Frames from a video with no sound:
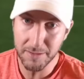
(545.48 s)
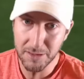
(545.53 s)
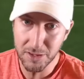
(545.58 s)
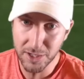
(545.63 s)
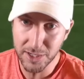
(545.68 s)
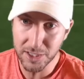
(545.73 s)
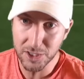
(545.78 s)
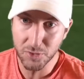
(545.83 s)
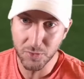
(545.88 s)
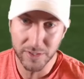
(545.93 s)
I mean,
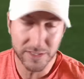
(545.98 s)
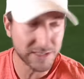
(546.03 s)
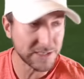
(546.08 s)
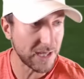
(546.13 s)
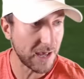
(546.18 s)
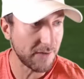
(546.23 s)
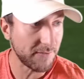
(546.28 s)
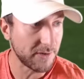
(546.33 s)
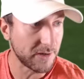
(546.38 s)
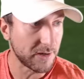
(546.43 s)
look at
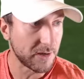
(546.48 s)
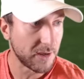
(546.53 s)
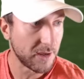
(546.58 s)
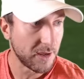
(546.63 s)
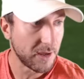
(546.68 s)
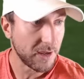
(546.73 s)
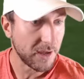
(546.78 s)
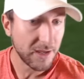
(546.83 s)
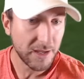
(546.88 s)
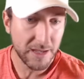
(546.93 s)
27.
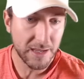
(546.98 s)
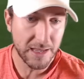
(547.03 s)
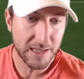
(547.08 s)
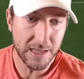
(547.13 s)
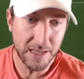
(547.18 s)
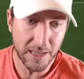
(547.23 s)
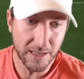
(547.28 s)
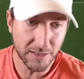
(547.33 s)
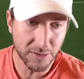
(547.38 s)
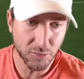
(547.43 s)

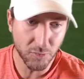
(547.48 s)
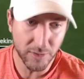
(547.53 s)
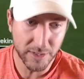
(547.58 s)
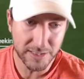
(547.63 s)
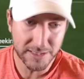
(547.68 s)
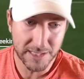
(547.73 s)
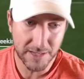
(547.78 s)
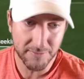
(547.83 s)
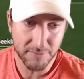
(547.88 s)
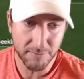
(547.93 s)

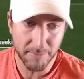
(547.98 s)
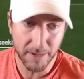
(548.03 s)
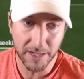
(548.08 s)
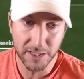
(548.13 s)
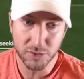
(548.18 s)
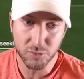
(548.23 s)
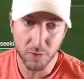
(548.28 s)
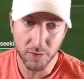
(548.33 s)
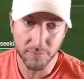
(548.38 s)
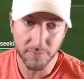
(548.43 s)
27
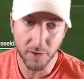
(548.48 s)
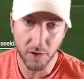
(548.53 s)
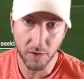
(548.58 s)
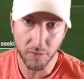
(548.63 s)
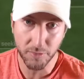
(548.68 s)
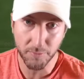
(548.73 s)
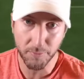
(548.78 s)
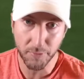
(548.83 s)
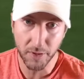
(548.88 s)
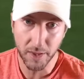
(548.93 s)
might as well have
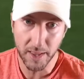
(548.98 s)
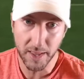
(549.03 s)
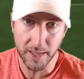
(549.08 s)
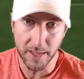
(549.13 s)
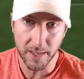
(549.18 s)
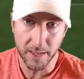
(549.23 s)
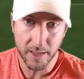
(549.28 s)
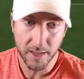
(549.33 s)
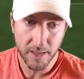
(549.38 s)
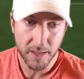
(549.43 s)
called the
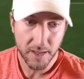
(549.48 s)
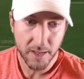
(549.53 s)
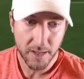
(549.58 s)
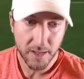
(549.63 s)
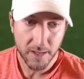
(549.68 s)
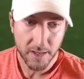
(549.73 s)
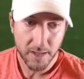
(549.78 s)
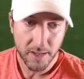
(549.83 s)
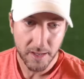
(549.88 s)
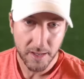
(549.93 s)
play.
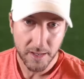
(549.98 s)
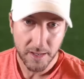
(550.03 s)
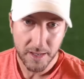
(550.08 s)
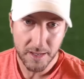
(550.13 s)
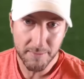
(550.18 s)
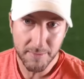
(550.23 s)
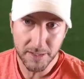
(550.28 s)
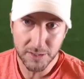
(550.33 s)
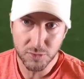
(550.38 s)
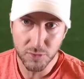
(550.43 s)

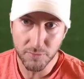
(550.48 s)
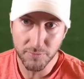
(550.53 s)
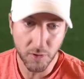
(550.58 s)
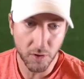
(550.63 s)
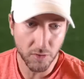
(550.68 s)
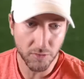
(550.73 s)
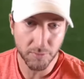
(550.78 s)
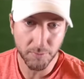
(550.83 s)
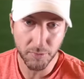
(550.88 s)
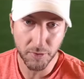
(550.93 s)
He might as well have
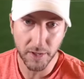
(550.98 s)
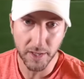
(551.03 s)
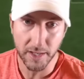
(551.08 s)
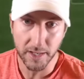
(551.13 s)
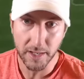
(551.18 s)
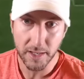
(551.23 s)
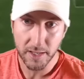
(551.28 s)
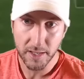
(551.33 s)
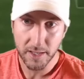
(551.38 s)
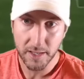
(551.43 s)
called the
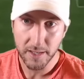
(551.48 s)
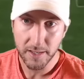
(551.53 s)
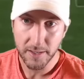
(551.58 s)
play.